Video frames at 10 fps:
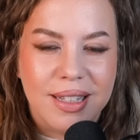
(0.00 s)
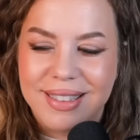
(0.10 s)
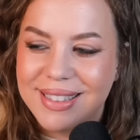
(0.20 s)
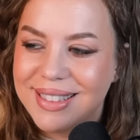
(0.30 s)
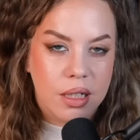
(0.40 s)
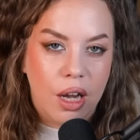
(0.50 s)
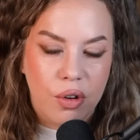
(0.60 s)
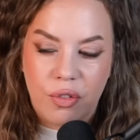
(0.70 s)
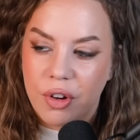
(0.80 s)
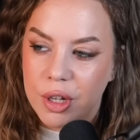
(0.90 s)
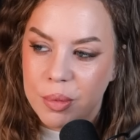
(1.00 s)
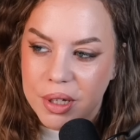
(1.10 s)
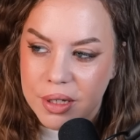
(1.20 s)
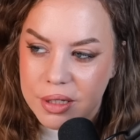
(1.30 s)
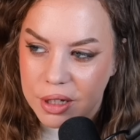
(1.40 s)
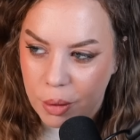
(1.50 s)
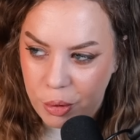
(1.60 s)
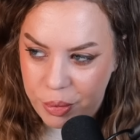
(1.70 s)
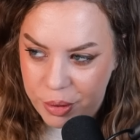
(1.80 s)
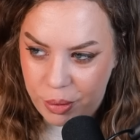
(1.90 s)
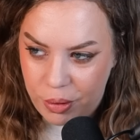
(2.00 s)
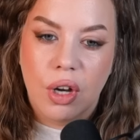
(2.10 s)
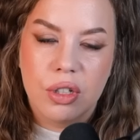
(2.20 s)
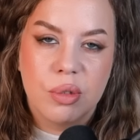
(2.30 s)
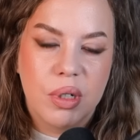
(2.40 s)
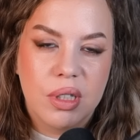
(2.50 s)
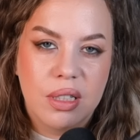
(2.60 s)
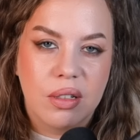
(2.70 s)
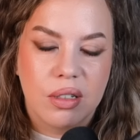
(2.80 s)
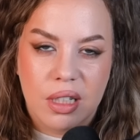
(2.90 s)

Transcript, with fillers: this? It's kind of funny because a couple people talked about this on